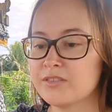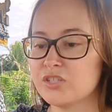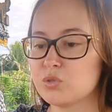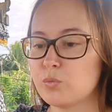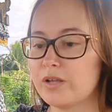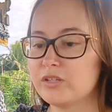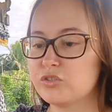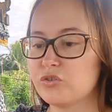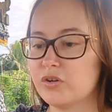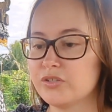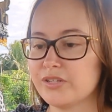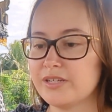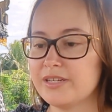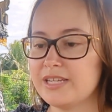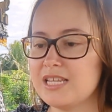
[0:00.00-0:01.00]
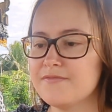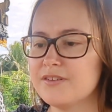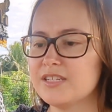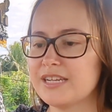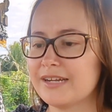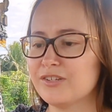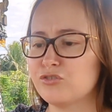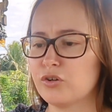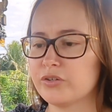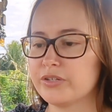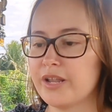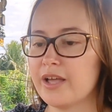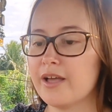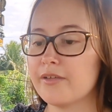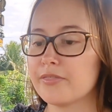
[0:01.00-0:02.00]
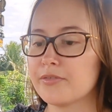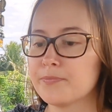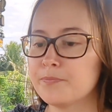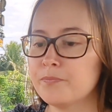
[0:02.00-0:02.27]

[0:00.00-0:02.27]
this well-trodden, even downtrodden herb,